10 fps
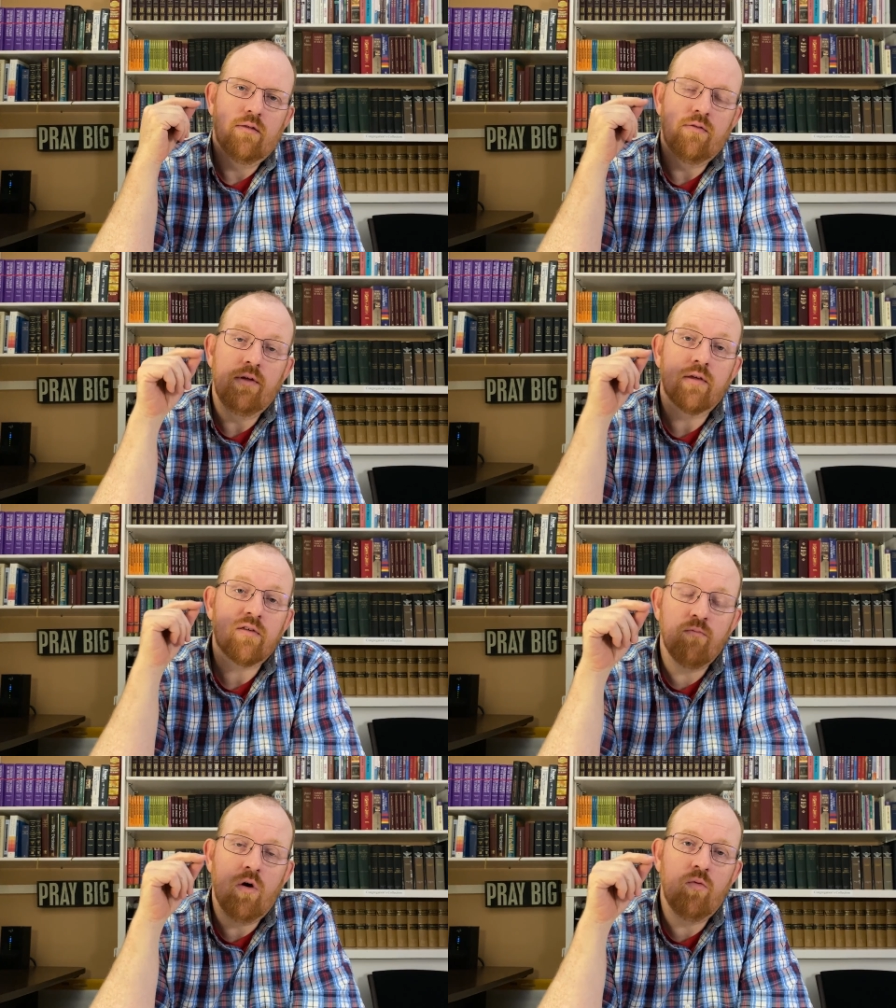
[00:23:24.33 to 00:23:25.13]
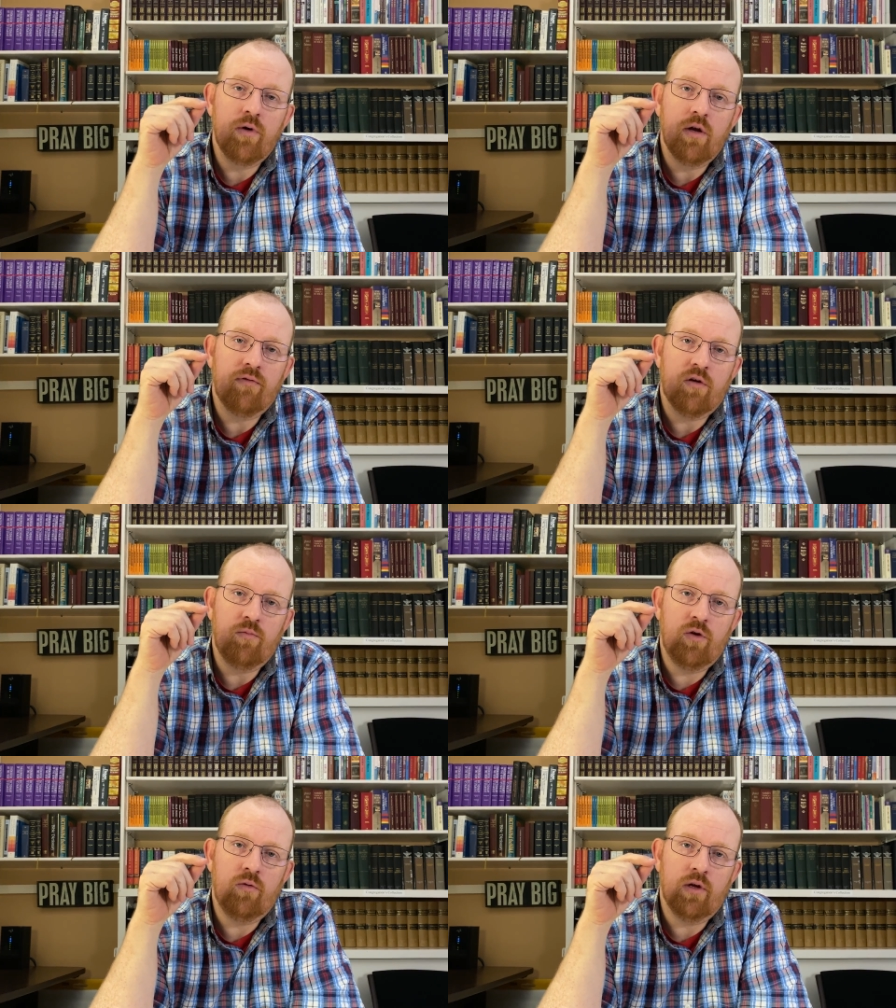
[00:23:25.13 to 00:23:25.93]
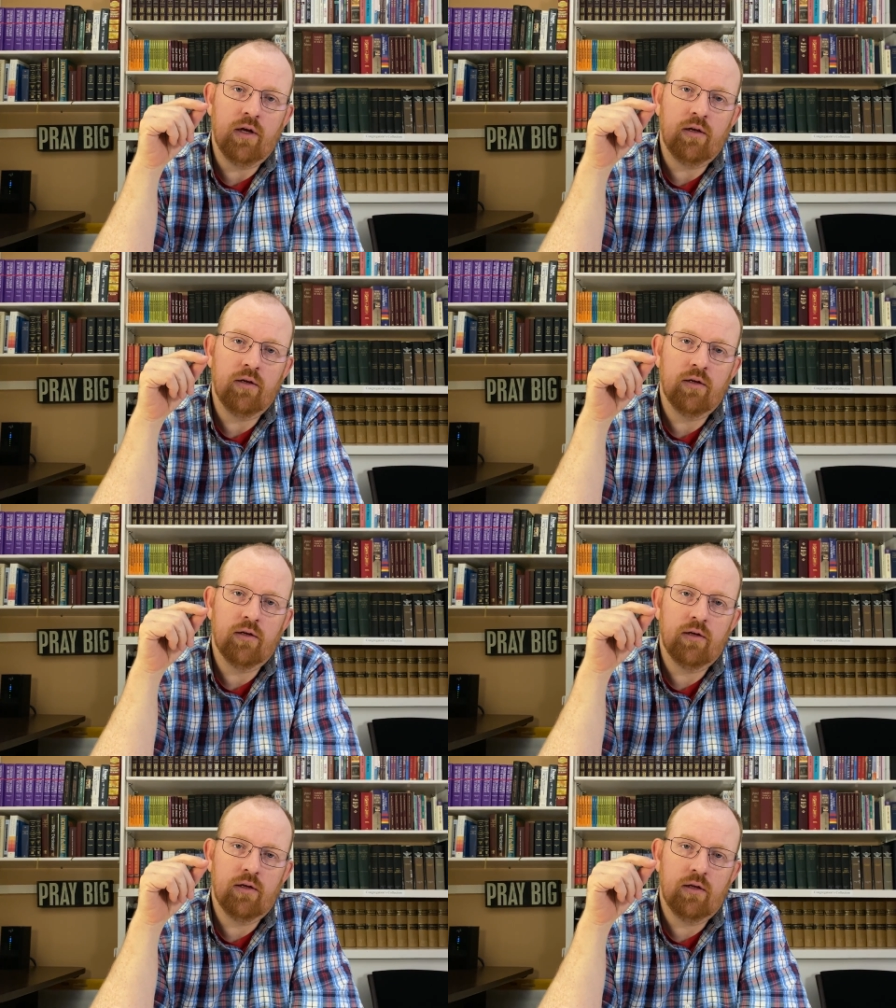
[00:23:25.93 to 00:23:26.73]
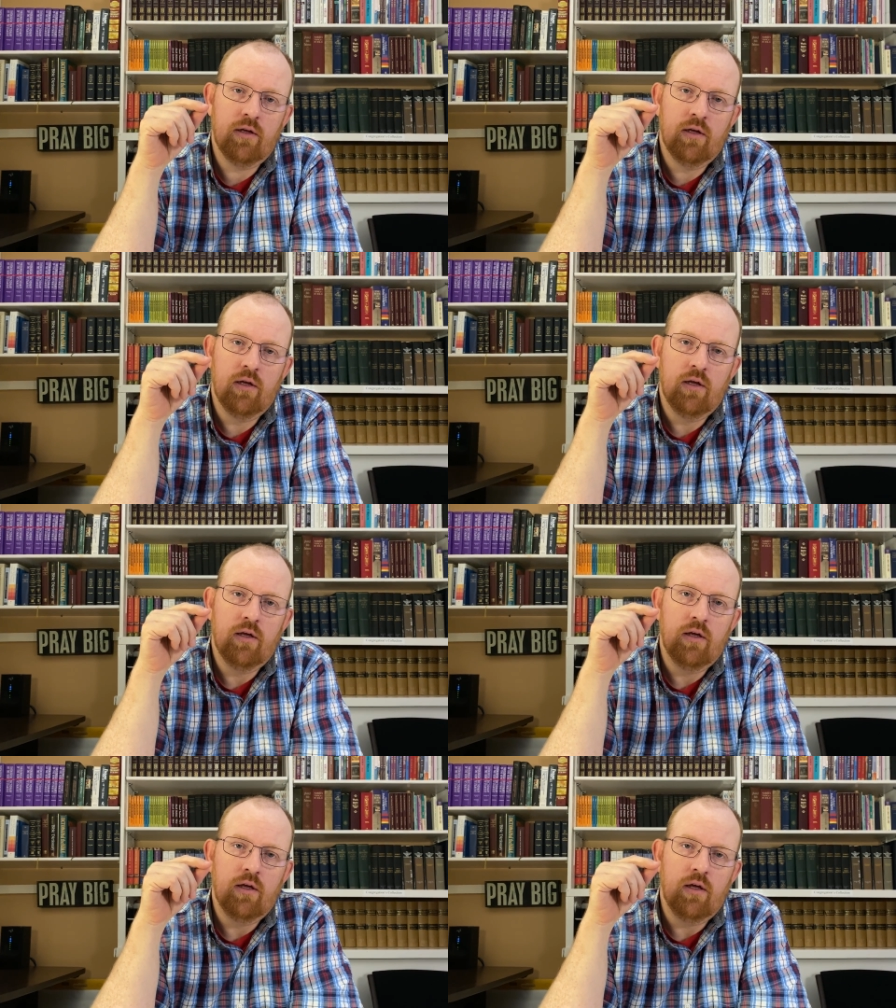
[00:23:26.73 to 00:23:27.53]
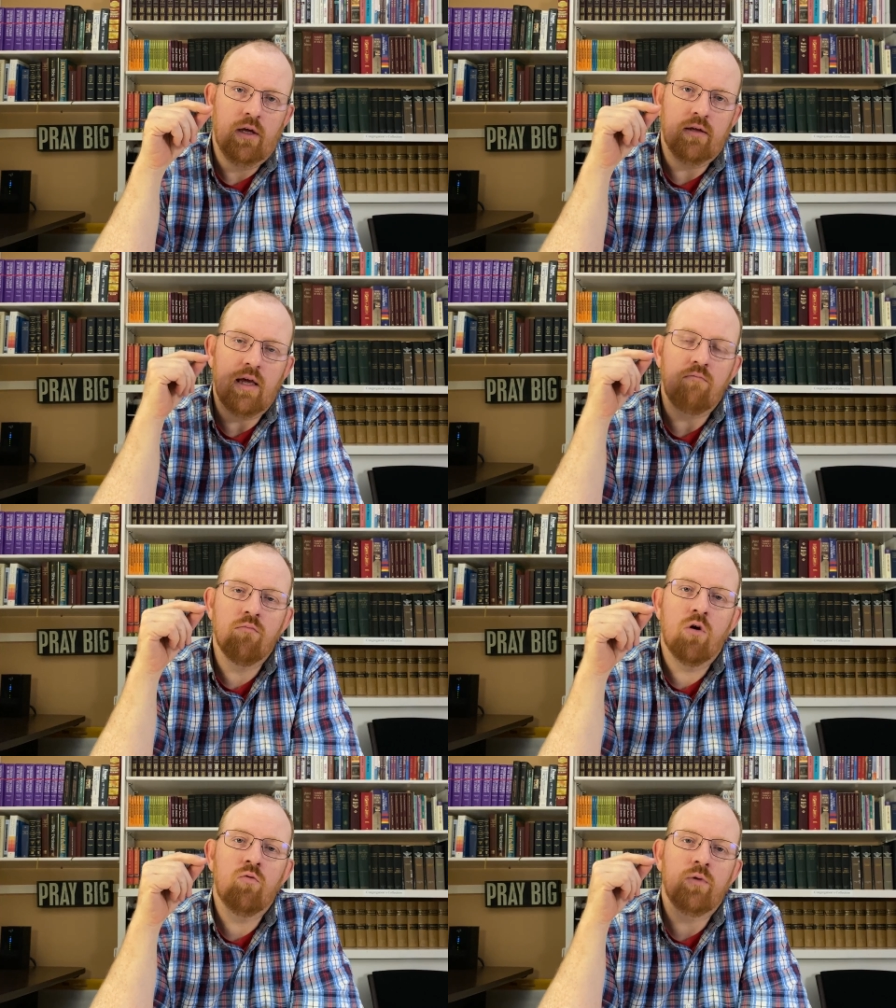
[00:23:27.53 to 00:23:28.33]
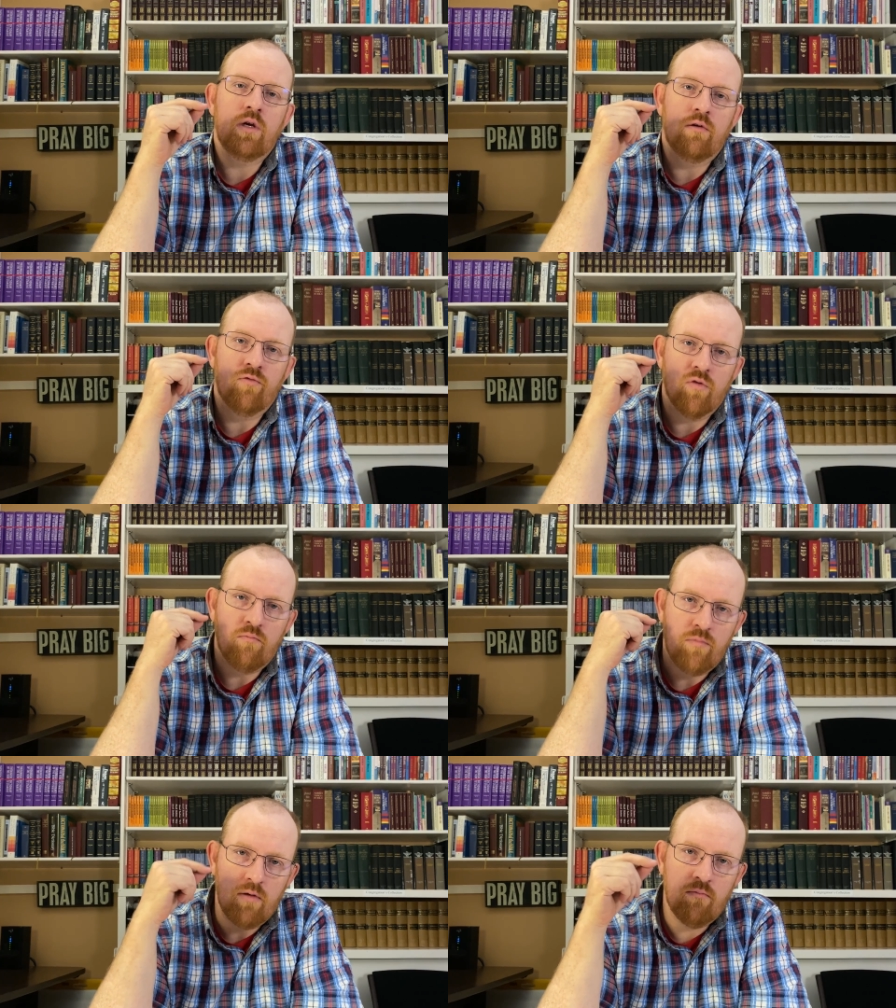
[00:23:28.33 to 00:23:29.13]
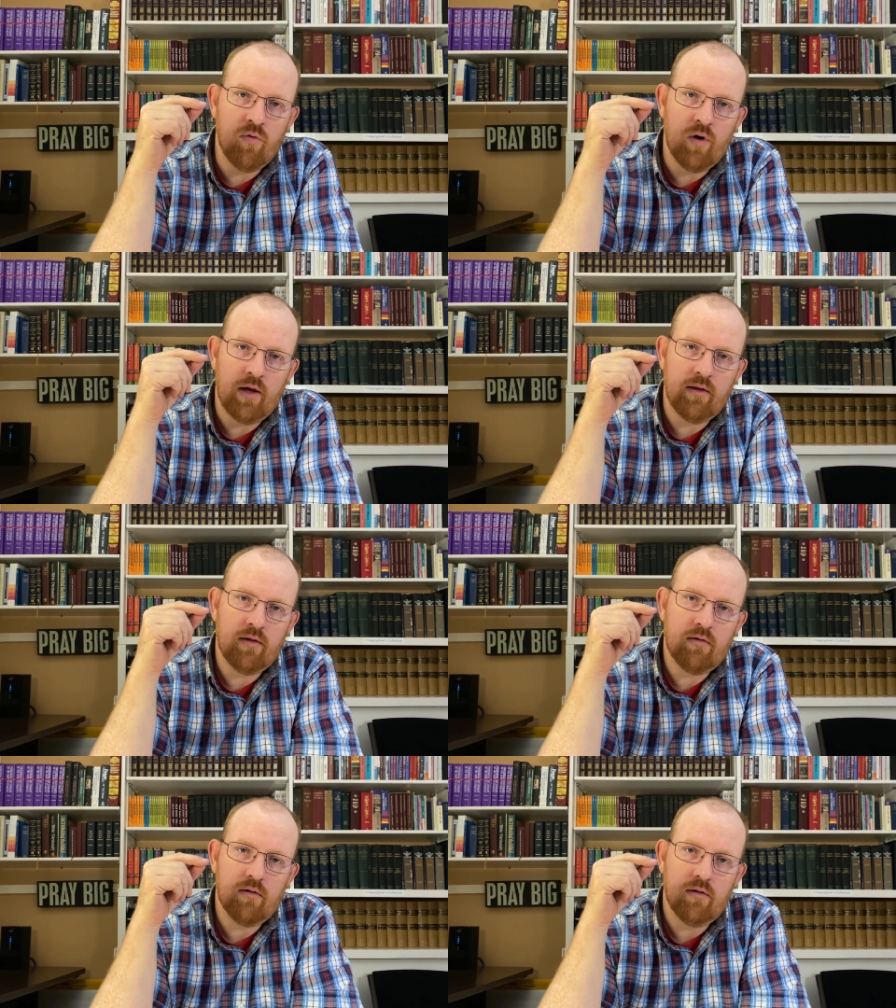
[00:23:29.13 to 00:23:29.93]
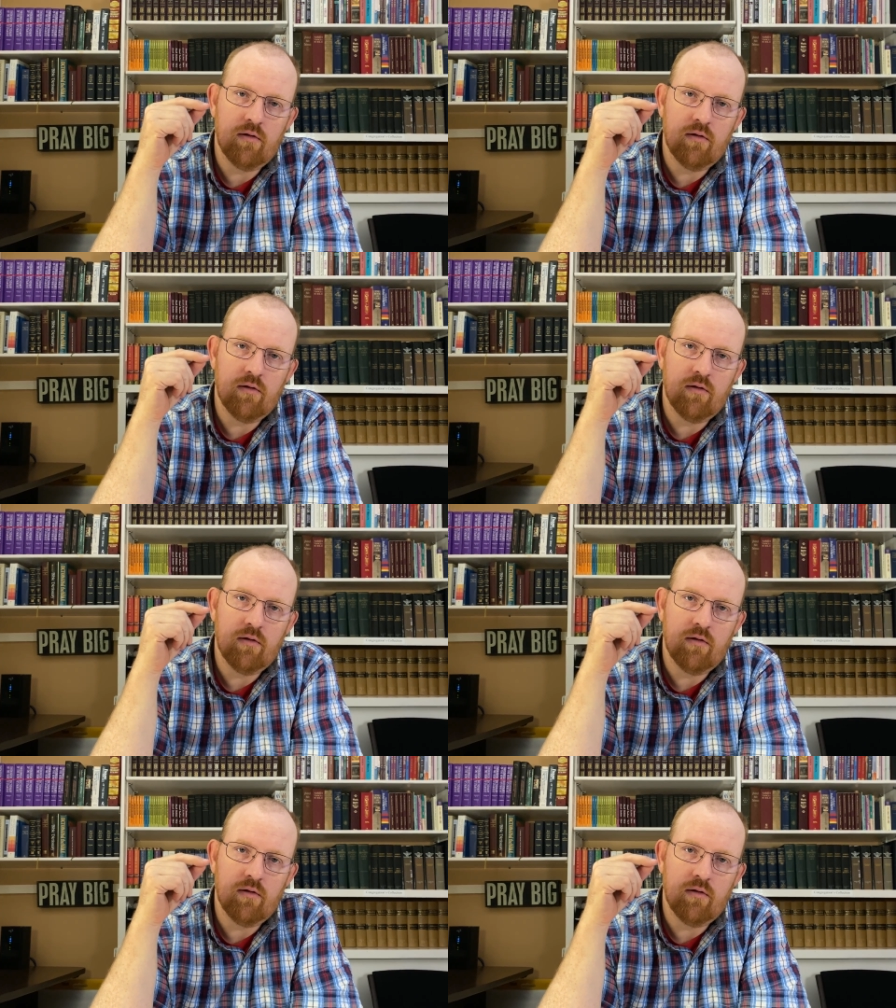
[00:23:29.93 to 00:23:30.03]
This moment of communion is a moment of remembrance